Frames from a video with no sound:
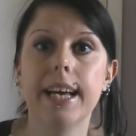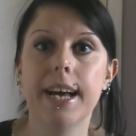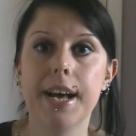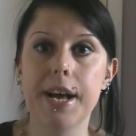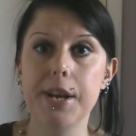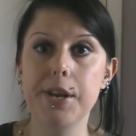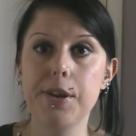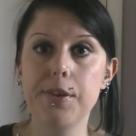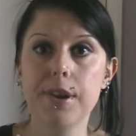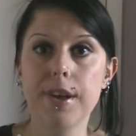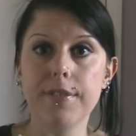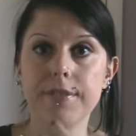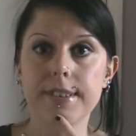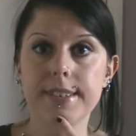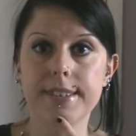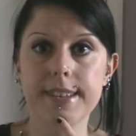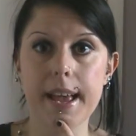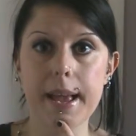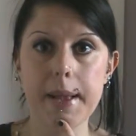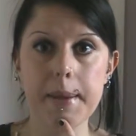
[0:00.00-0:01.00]
And you have to
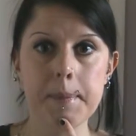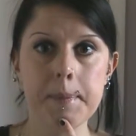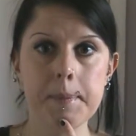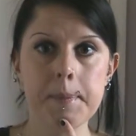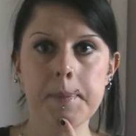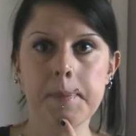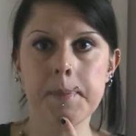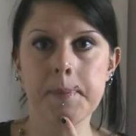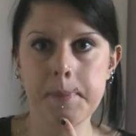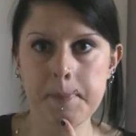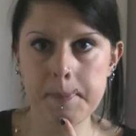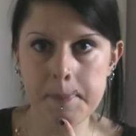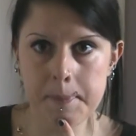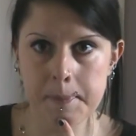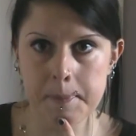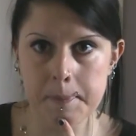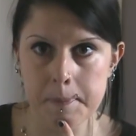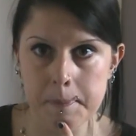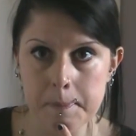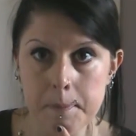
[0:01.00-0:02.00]
say,
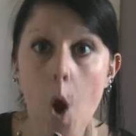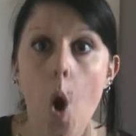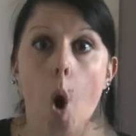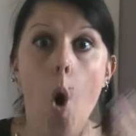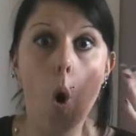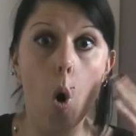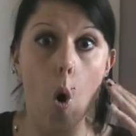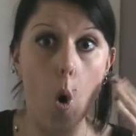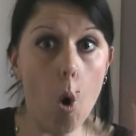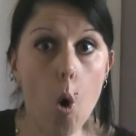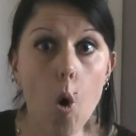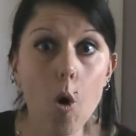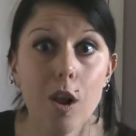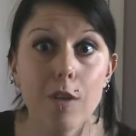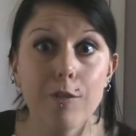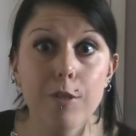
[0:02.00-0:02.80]
all